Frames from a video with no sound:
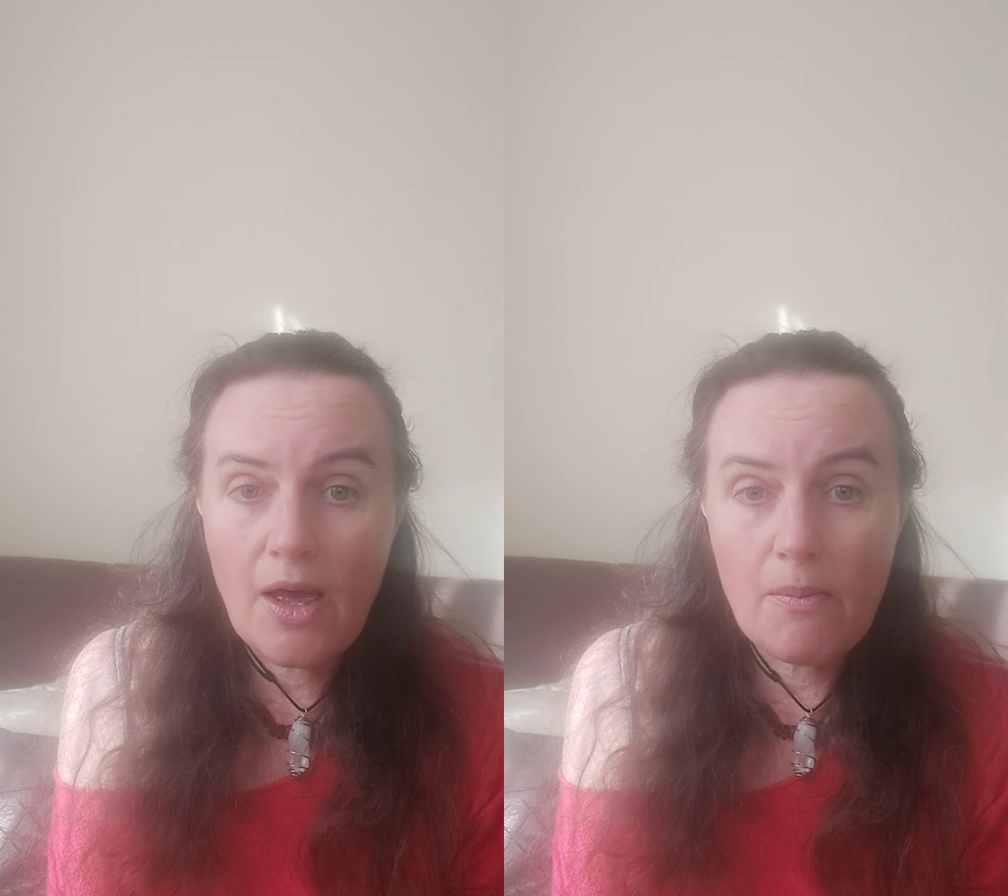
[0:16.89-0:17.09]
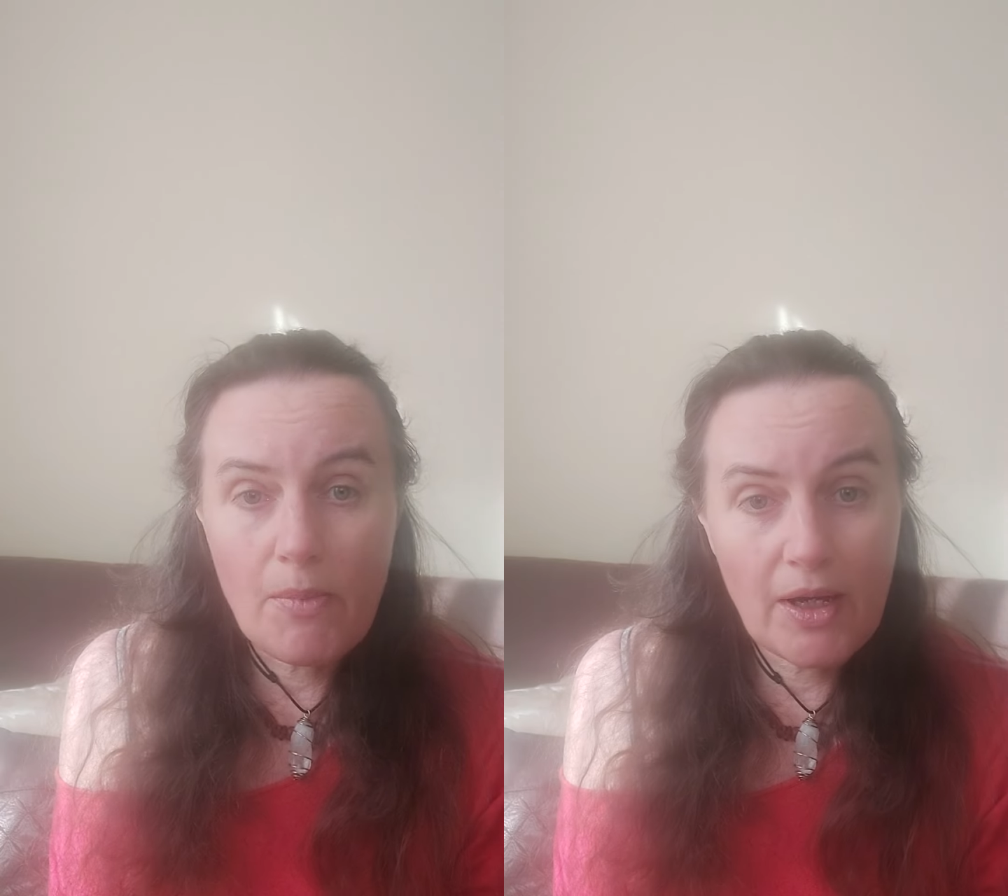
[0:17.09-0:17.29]

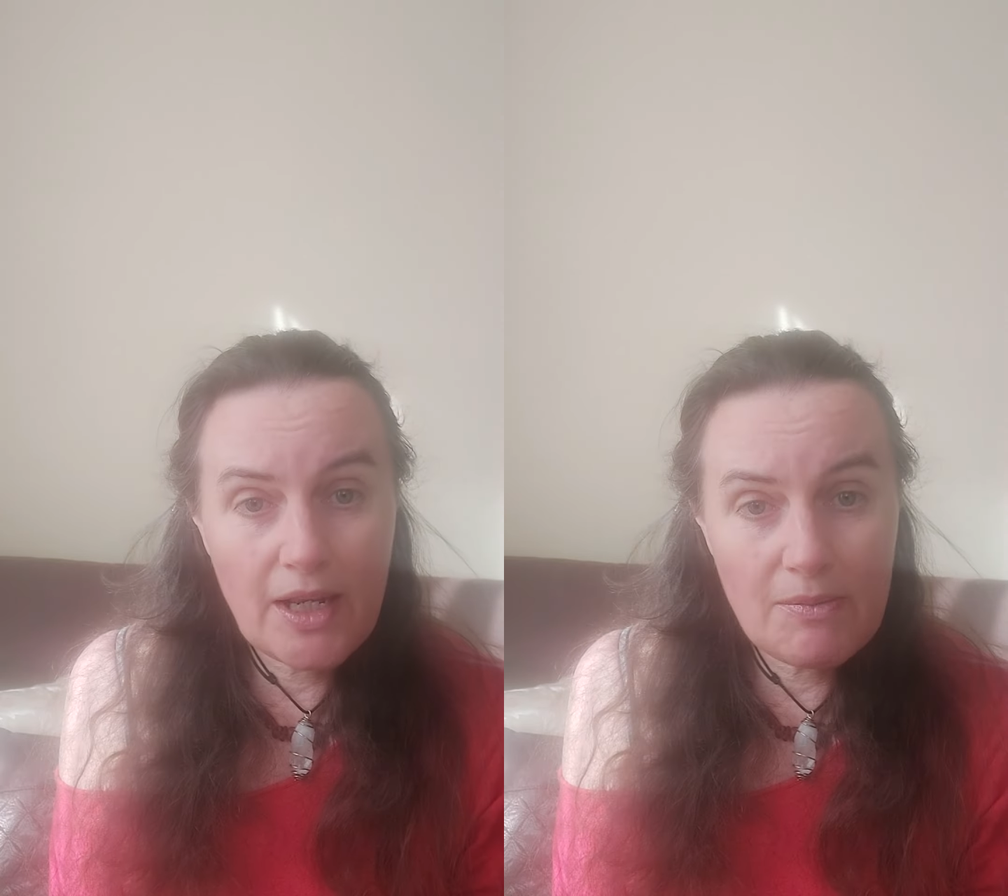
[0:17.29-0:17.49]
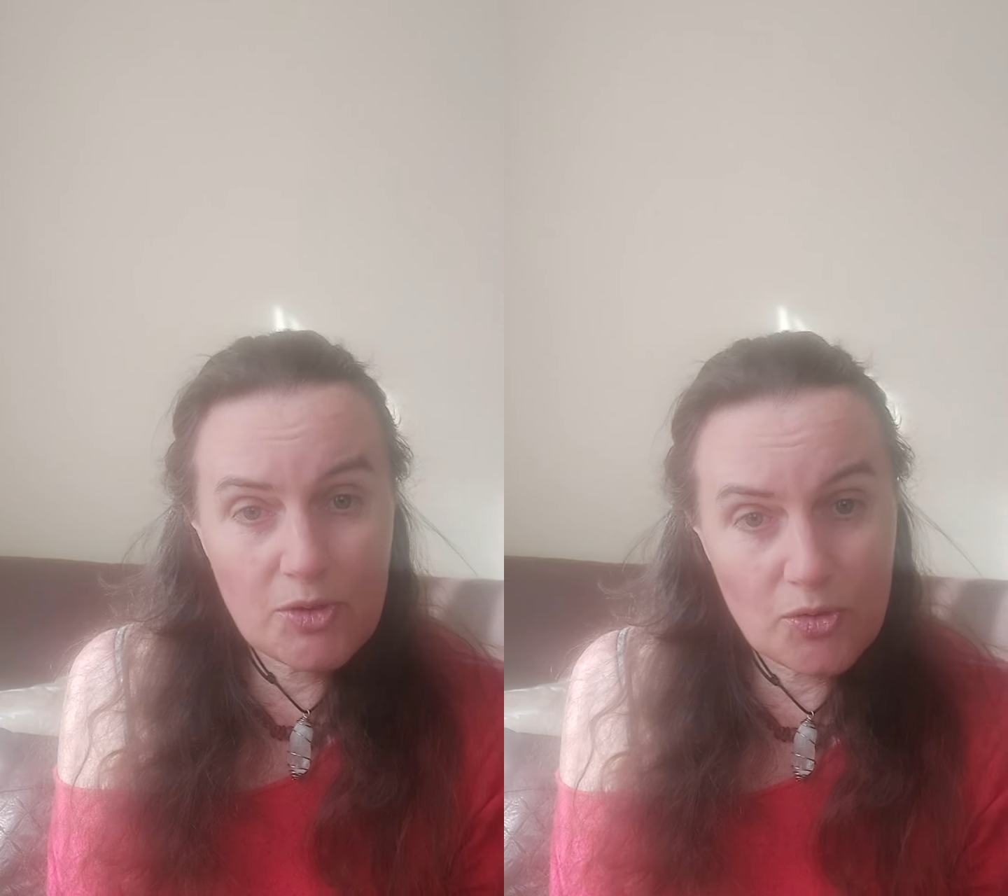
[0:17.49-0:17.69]
My
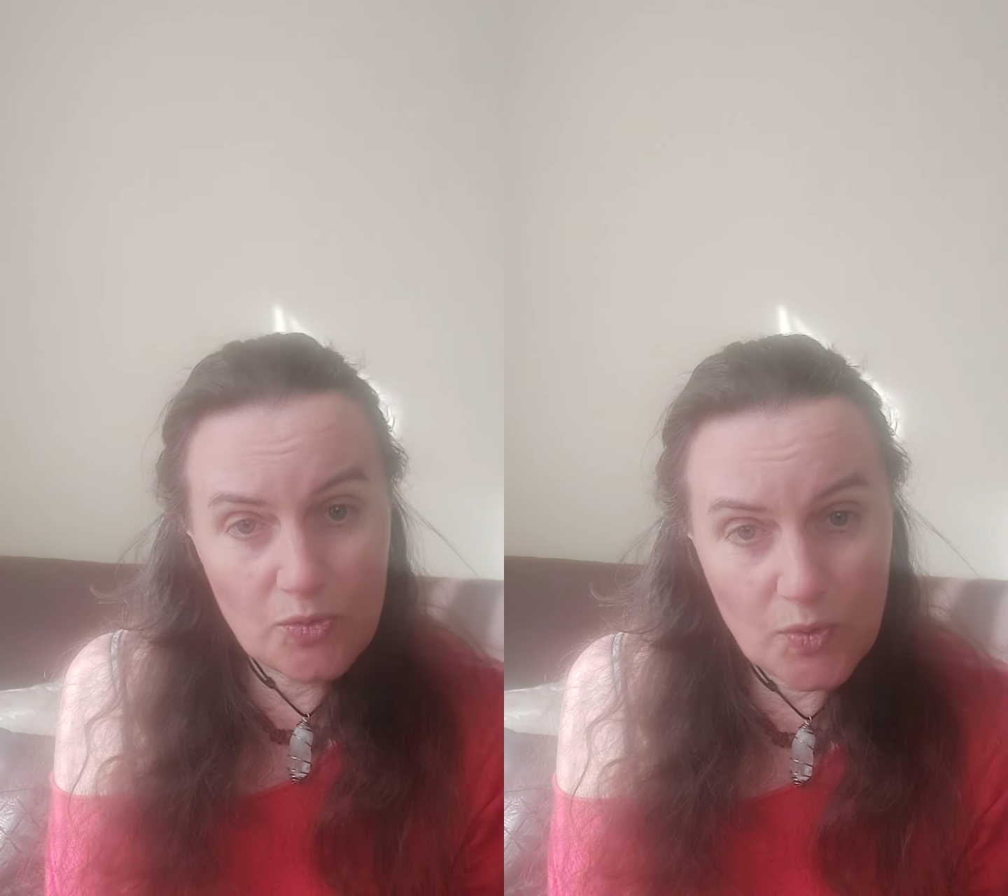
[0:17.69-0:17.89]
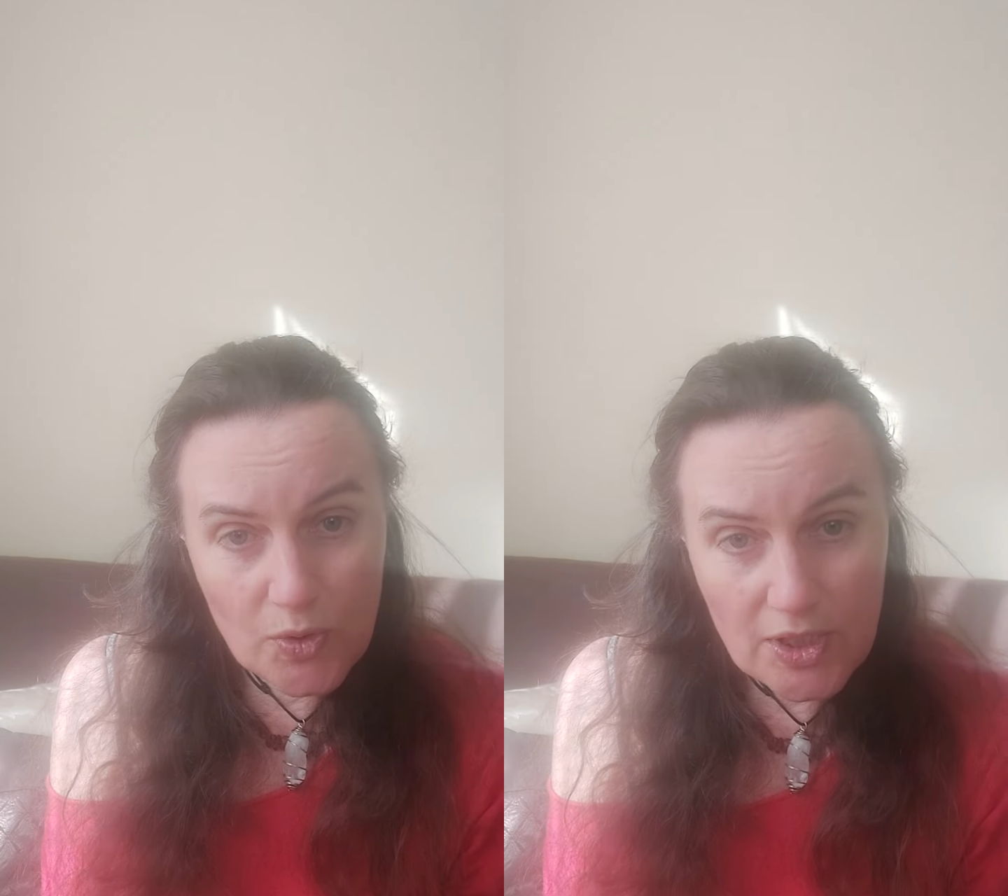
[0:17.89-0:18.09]
name's Dawn
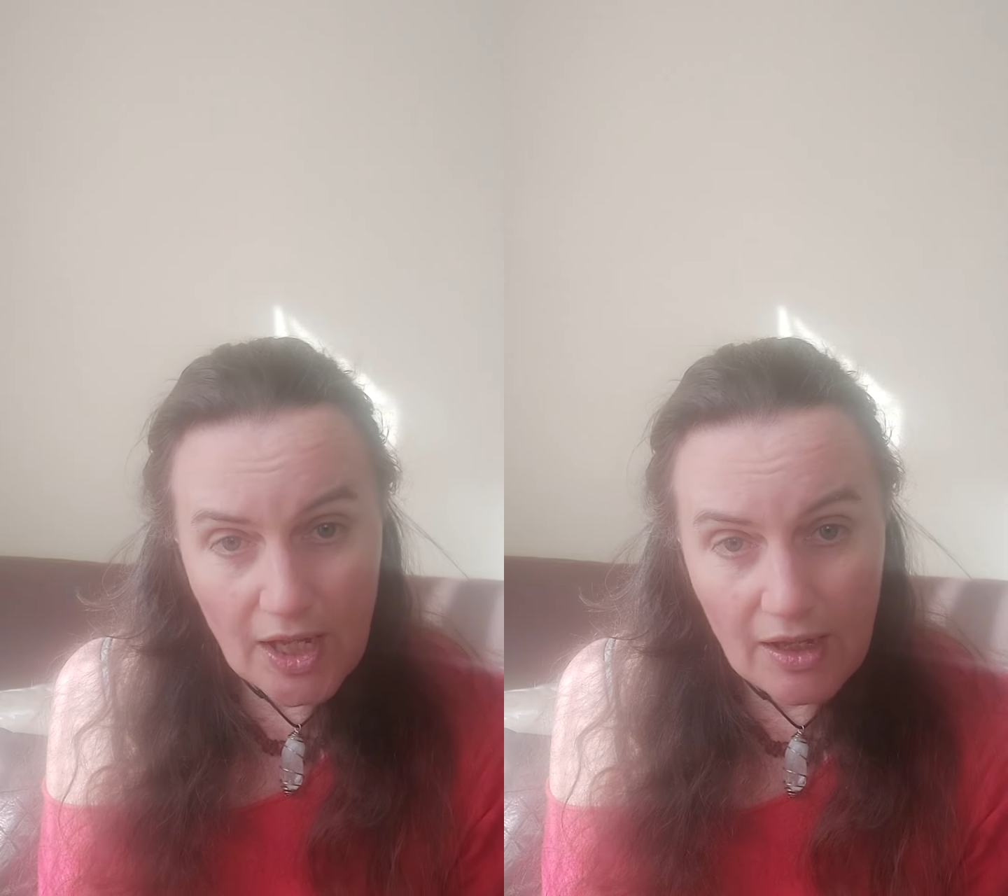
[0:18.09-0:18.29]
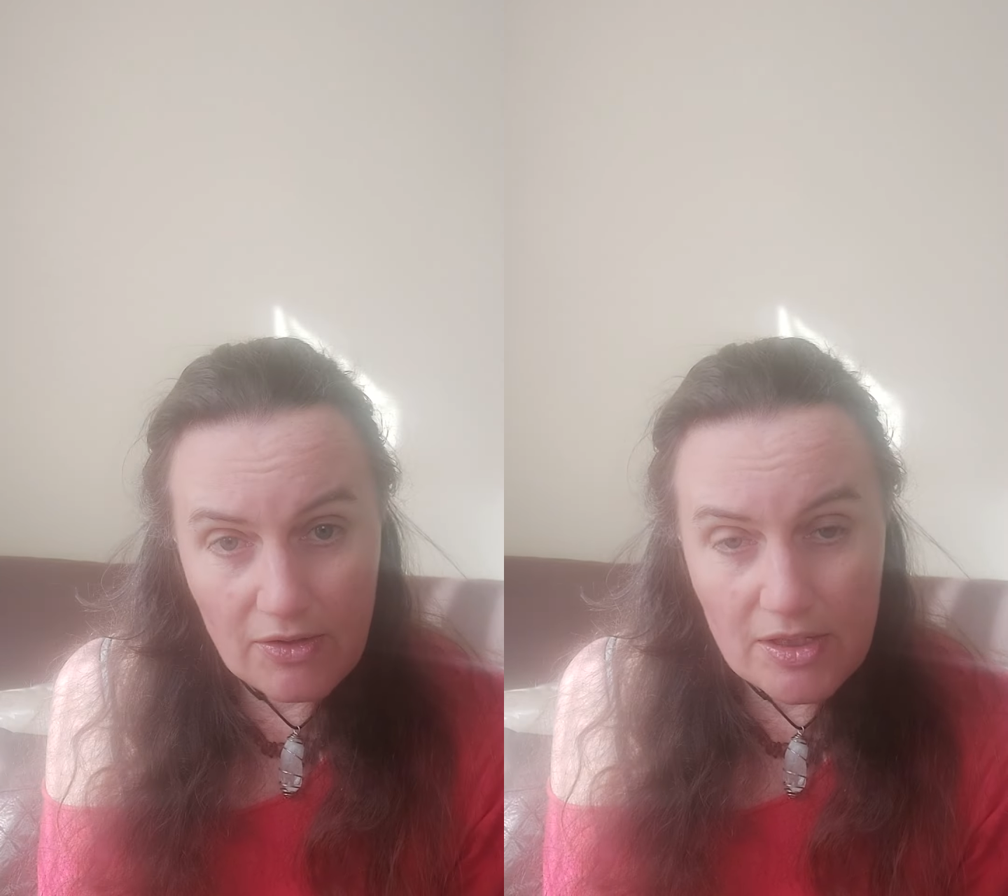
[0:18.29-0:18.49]

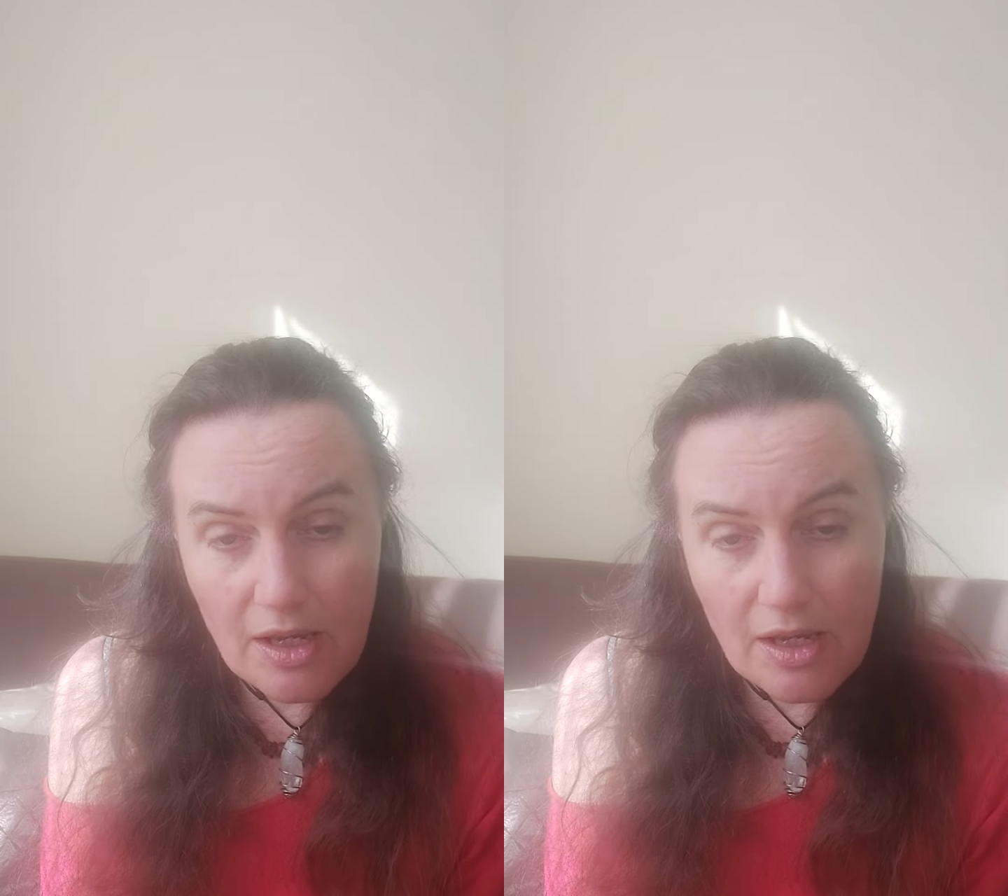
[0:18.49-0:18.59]
Waterhouse.